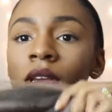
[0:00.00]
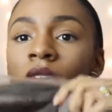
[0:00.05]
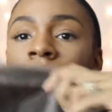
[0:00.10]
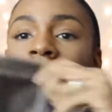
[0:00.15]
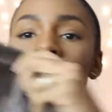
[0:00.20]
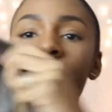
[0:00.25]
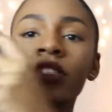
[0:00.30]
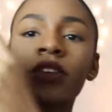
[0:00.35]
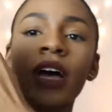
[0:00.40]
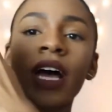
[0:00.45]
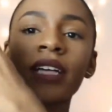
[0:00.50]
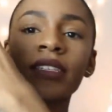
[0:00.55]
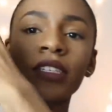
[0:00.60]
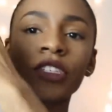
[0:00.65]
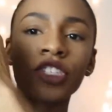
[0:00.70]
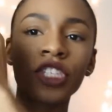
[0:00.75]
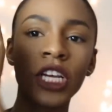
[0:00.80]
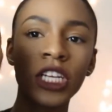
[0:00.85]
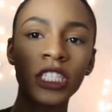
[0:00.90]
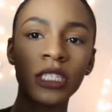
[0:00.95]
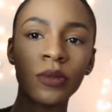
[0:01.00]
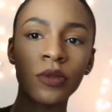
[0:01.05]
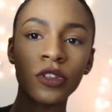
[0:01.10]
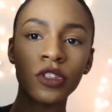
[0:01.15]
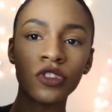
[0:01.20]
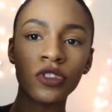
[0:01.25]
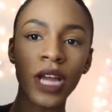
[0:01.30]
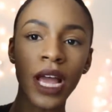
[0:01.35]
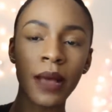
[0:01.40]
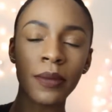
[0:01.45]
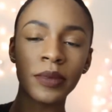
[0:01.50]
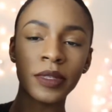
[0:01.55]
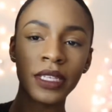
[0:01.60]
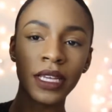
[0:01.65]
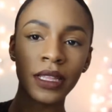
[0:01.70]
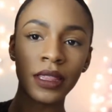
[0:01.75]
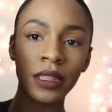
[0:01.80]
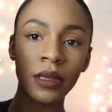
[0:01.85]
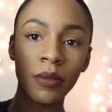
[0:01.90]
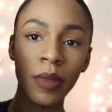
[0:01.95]
It also has adjustable straps
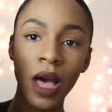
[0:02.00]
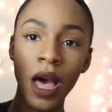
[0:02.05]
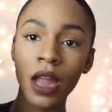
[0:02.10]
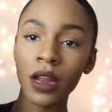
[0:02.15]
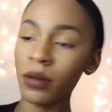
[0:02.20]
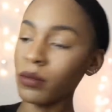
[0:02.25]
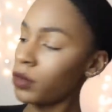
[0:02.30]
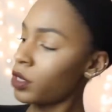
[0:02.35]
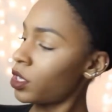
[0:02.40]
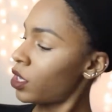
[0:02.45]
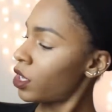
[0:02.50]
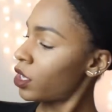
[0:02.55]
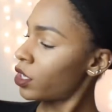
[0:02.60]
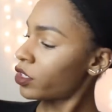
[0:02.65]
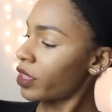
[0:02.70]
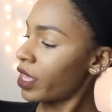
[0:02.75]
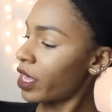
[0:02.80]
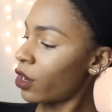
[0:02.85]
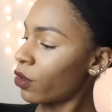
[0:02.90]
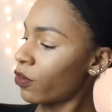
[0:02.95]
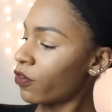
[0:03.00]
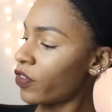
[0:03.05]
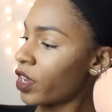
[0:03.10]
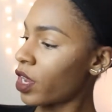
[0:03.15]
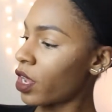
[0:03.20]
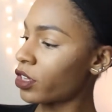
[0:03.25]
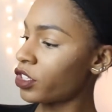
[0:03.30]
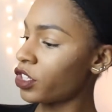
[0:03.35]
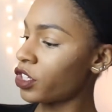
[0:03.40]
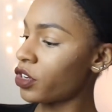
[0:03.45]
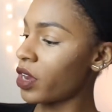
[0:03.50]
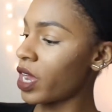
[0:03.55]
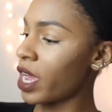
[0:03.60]
at the bottom so that it'll fit onto